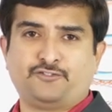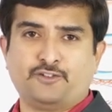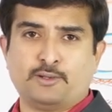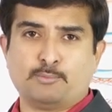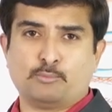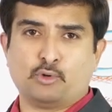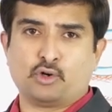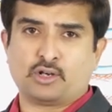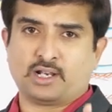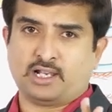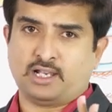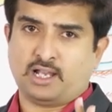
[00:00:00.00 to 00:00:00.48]

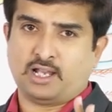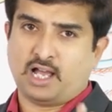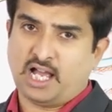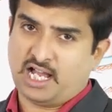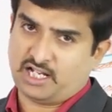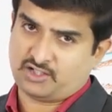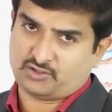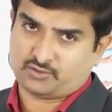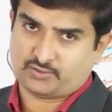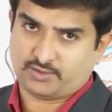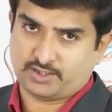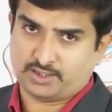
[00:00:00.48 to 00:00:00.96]
femoral
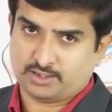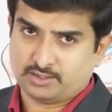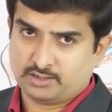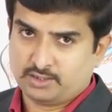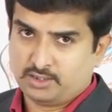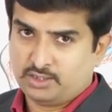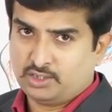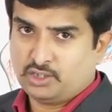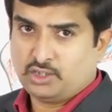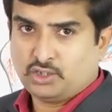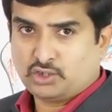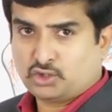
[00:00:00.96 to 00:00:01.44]
artery.
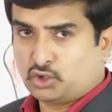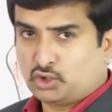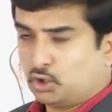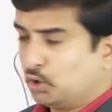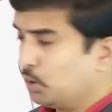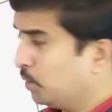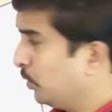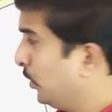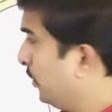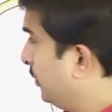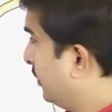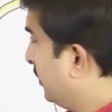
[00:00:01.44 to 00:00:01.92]

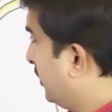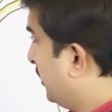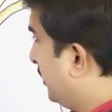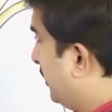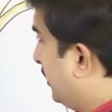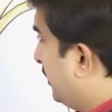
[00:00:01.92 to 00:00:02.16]
So